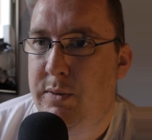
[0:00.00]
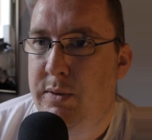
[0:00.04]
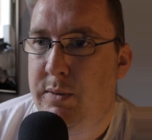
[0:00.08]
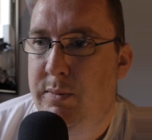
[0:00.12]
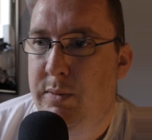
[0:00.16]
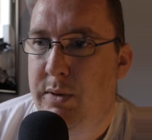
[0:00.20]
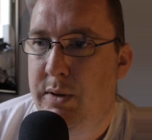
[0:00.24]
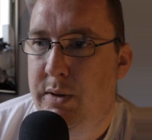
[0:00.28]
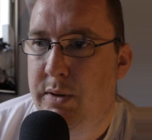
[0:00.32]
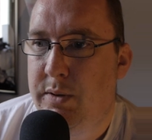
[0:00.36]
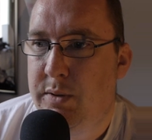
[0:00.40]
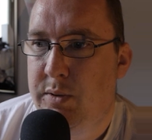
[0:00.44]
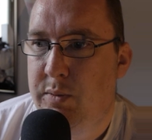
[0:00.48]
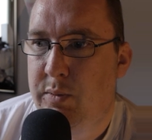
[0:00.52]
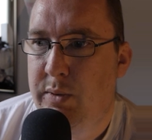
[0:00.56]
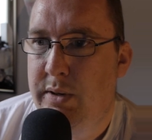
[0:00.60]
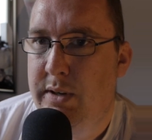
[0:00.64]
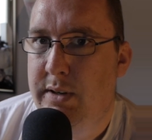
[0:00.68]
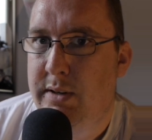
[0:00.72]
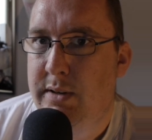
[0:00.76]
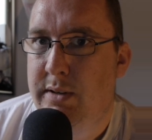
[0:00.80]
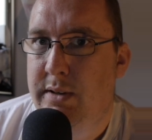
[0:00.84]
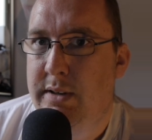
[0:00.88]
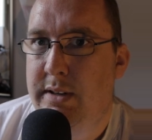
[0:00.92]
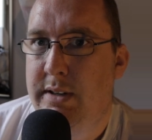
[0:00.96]
of those
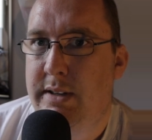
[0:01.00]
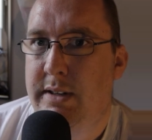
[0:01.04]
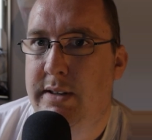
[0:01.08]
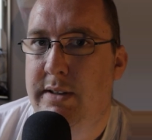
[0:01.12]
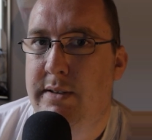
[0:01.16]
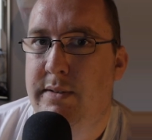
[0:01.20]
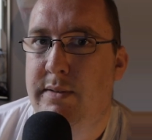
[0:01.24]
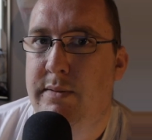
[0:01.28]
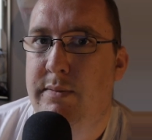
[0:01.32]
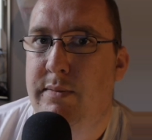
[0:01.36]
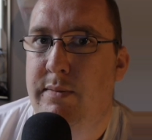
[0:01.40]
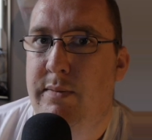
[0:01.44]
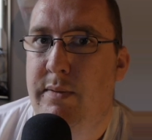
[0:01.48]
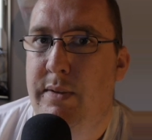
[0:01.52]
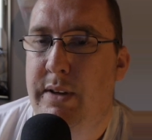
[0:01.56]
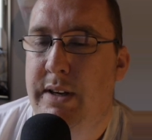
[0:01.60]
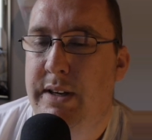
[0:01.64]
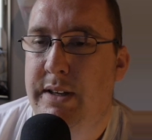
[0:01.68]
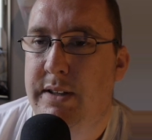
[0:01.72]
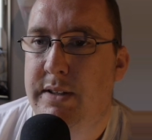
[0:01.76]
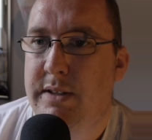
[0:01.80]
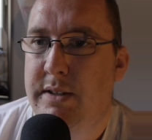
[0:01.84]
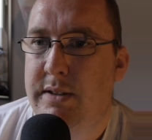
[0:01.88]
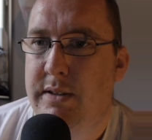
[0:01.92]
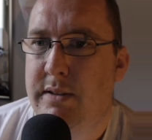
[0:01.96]
weird
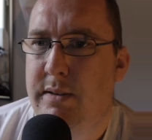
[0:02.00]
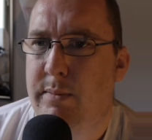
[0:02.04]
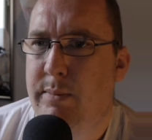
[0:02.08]
things.